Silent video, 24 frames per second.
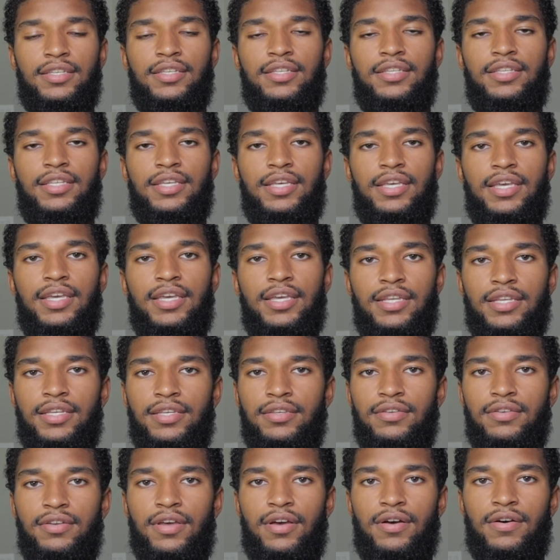then,
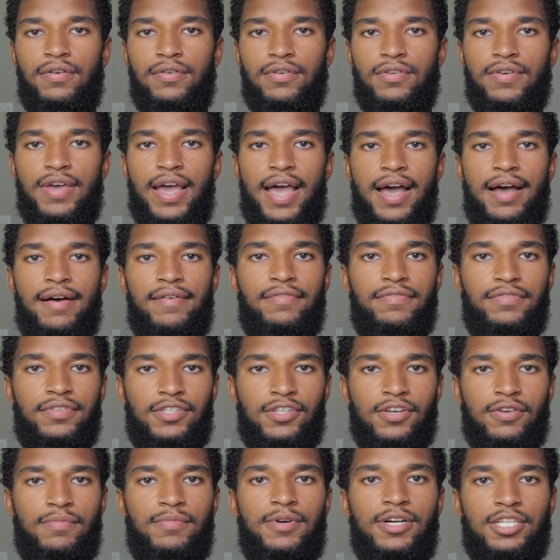you know, you have
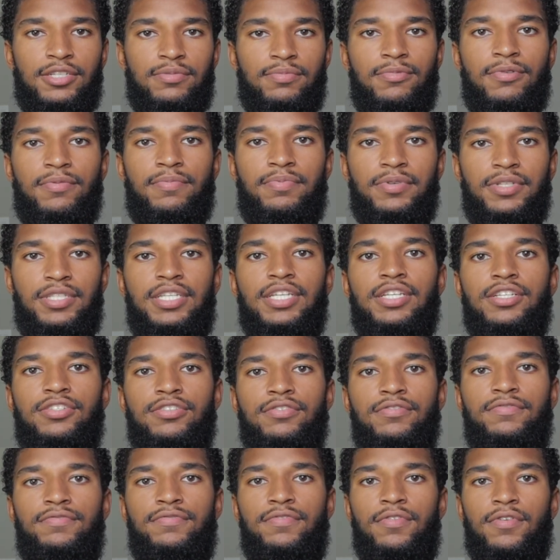so much more
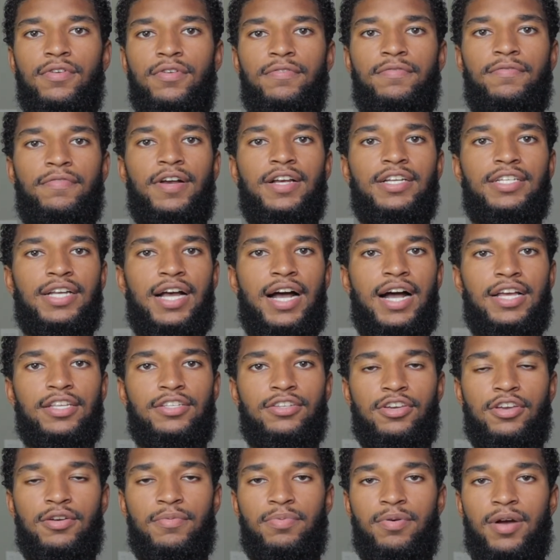potential for fresh eyes
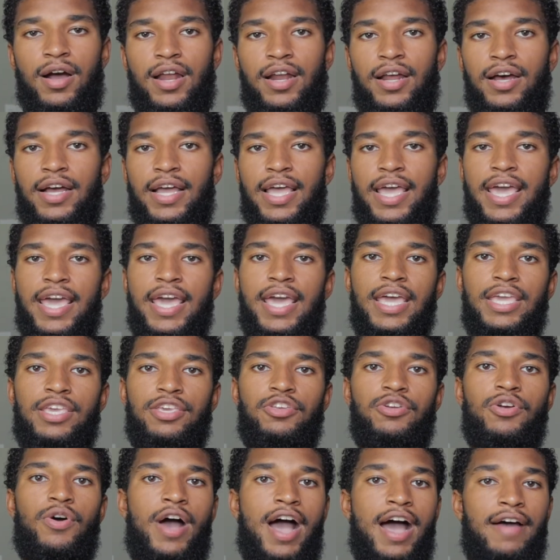on your product, and
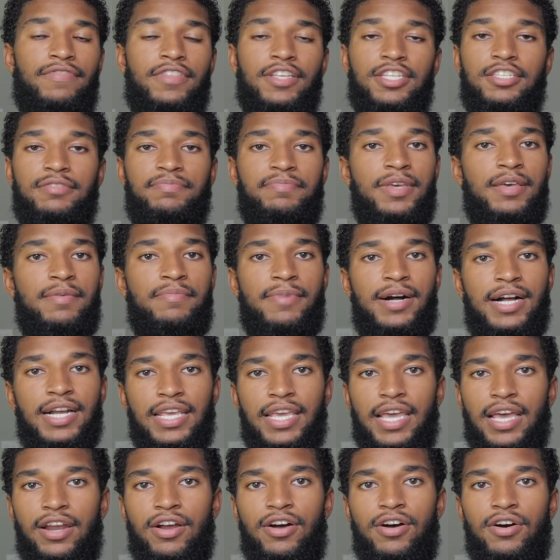you don't have to spend
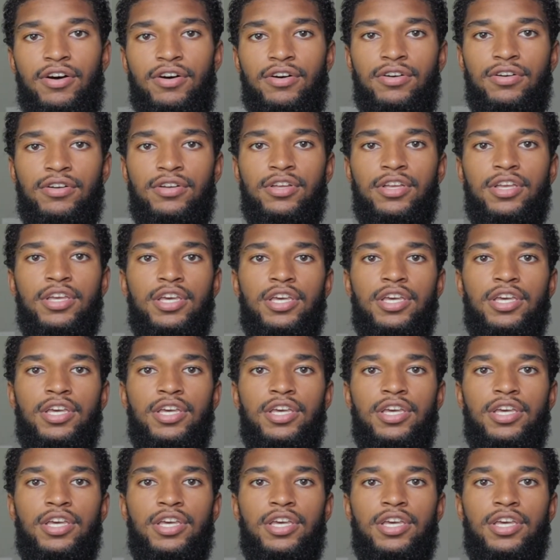money at all.